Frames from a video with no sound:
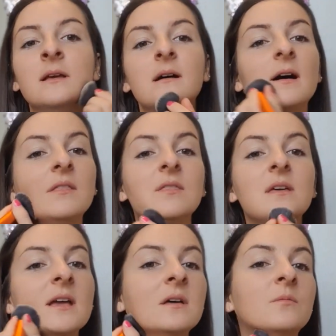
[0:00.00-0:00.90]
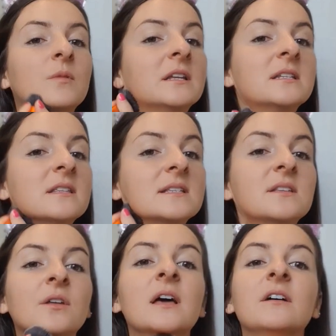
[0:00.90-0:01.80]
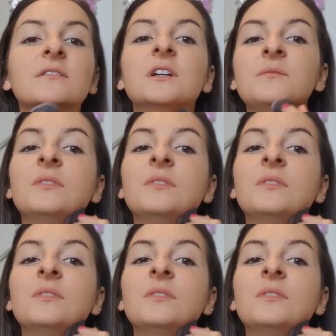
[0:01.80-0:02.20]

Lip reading: and then went to the sun after.